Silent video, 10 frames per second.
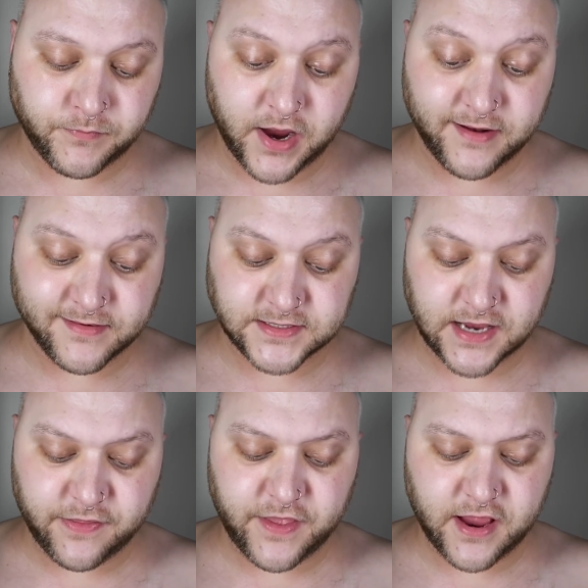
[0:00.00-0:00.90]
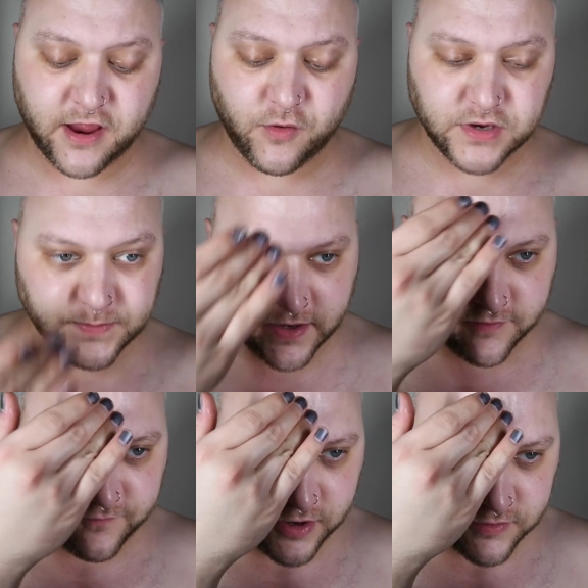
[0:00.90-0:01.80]
I think I always buy the
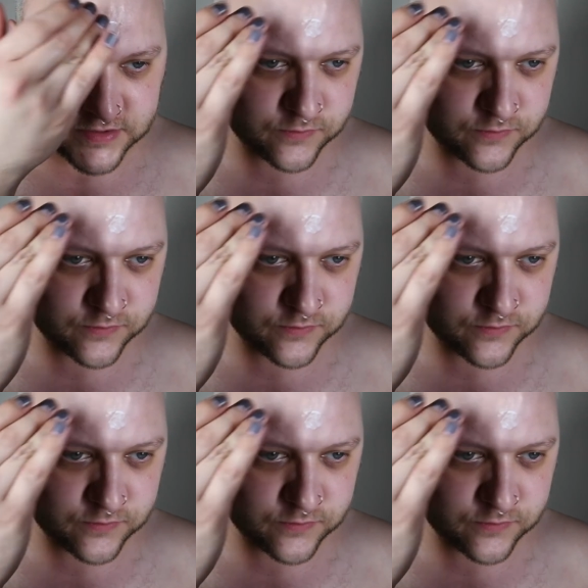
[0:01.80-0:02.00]
fragranced